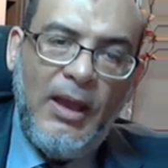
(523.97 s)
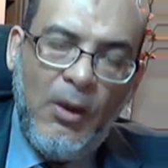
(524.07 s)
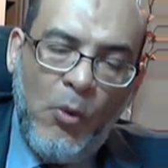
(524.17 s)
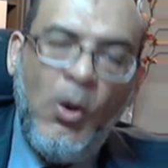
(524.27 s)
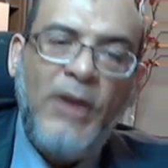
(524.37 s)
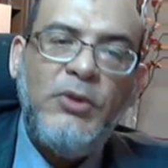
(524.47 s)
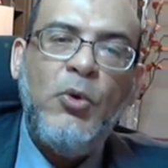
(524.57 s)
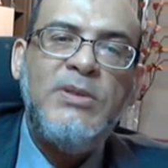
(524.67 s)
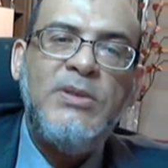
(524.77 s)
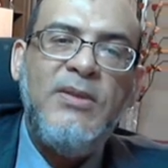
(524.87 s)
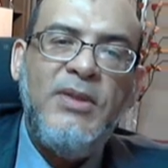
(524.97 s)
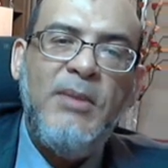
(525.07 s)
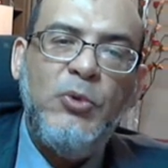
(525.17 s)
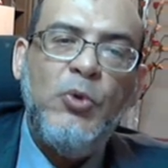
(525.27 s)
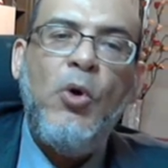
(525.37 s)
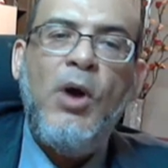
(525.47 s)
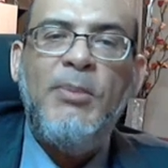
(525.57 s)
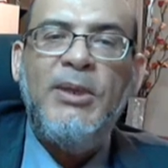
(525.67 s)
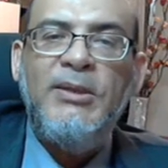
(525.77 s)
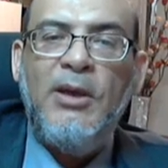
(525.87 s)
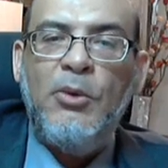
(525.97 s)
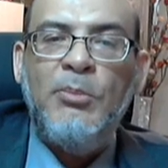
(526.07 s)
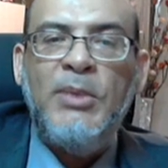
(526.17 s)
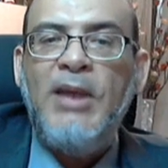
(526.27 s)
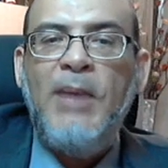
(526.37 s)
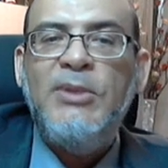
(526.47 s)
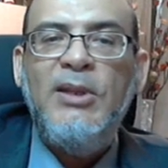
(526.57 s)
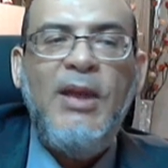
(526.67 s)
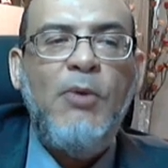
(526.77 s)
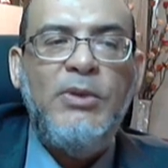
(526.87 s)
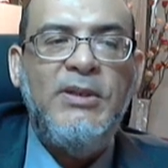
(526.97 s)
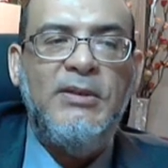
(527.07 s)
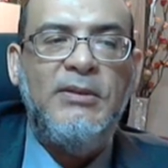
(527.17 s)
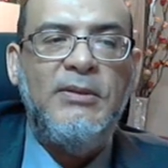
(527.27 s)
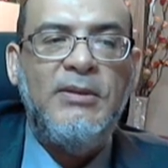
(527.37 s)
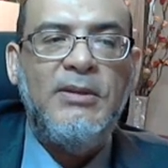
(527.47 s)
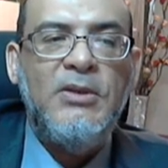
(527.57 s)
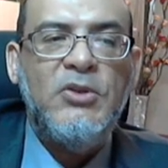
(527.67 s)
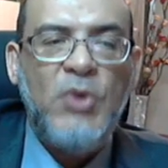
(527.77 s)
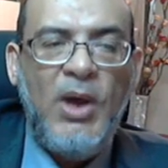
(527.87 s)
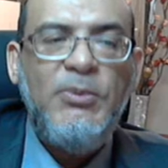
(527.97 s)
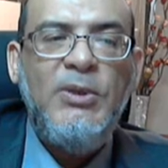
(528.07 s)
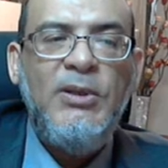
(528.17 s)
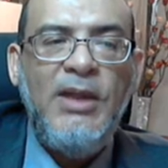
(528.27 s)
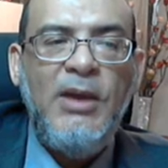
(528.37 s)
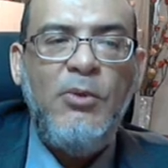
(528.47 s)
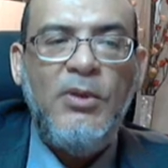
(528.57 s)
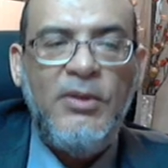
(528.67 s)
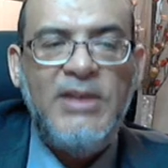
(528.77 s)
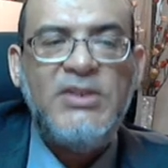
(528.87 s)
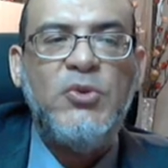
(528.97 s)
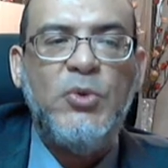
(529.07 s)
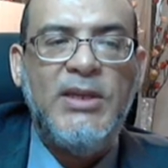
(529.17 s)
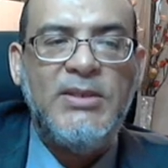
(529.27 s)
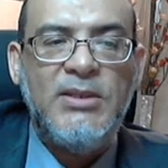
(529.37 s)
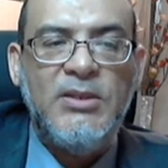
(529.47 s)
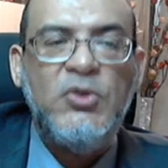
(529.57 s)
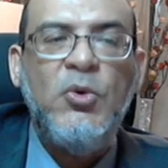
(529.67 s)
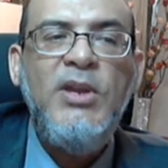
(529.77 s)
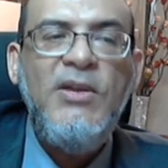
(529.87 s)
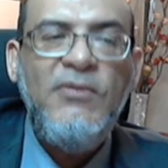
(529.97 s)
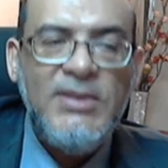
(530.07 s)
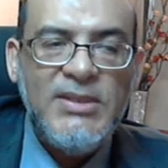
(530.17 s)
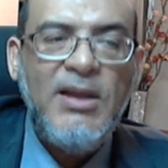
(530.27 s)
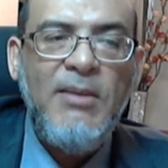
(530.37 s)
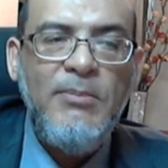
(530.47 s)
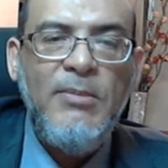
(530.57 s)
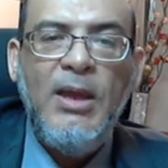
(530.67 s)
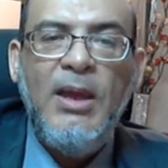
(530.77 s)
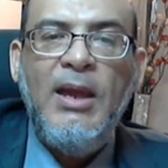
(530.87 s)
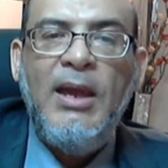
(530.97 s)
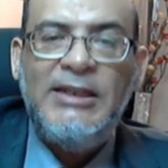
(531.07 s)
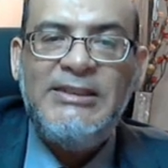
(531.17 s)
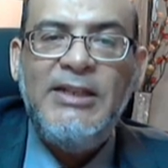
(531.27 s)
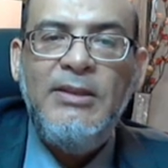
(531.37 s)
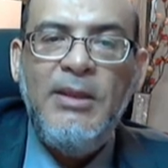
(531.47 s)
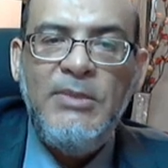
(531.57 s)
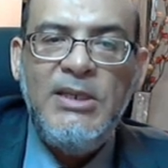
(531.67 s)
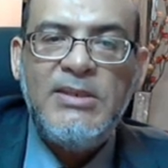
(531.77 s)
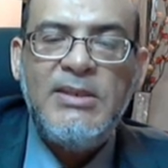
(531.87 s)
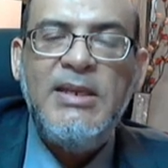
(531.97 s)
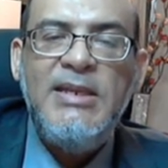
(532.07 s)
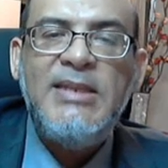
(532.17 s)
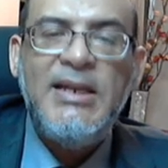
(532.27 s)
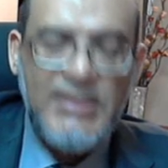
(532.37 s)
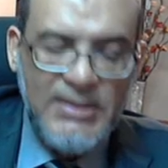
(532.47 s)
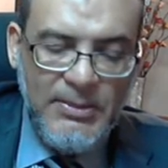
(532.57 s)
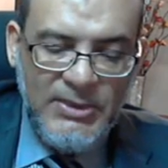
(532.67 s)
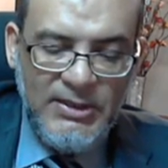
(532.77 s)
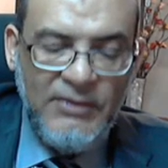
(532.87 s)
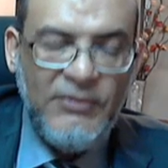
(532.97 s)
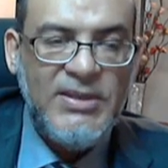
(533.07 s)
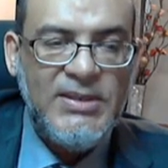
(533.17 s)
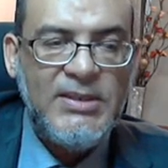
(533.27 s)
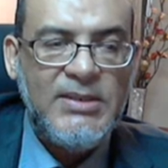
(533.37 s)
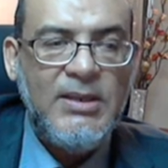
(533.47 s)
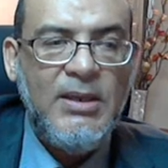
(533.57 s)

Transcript: what causes them to go up and down, but up till now we didn't. So up till now they are stochastic. So even some randomness is accepted in physics.